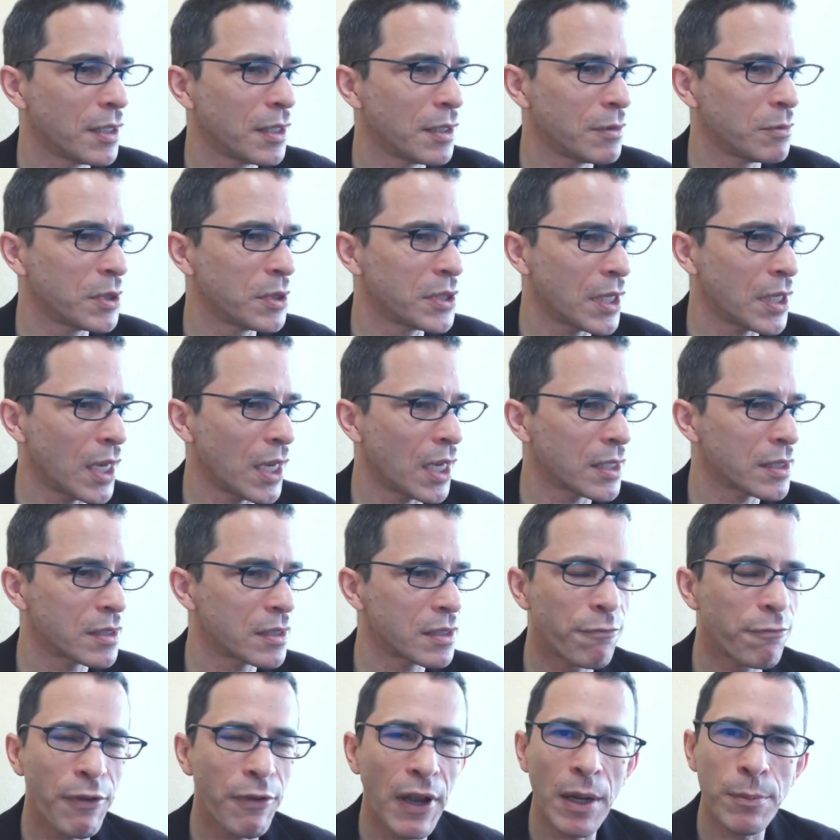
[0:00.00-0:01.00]
which has
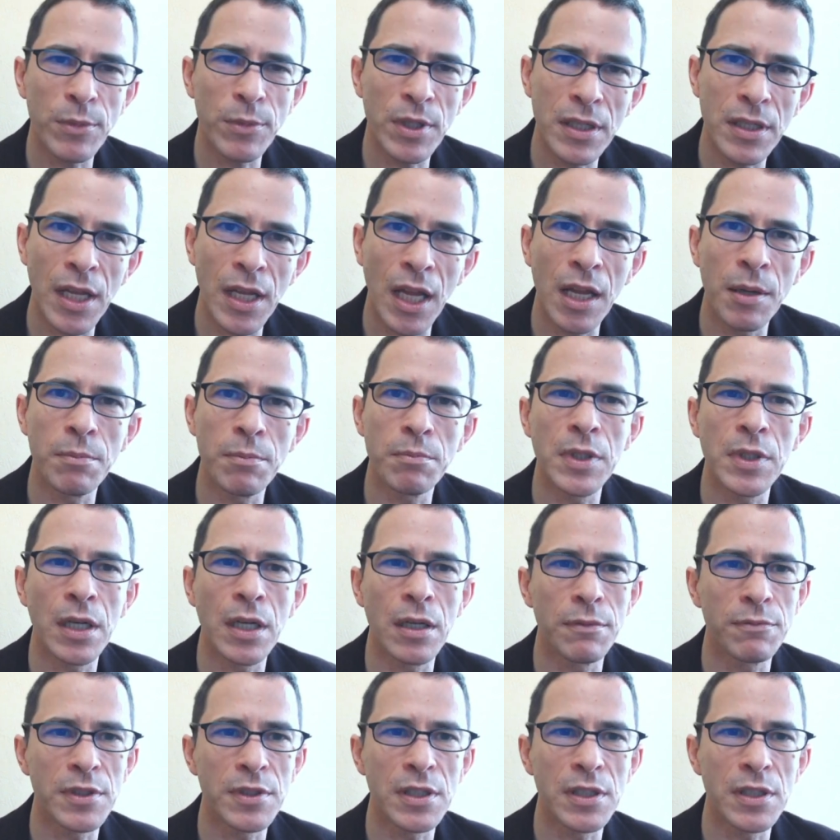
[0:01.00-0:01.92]
the family name of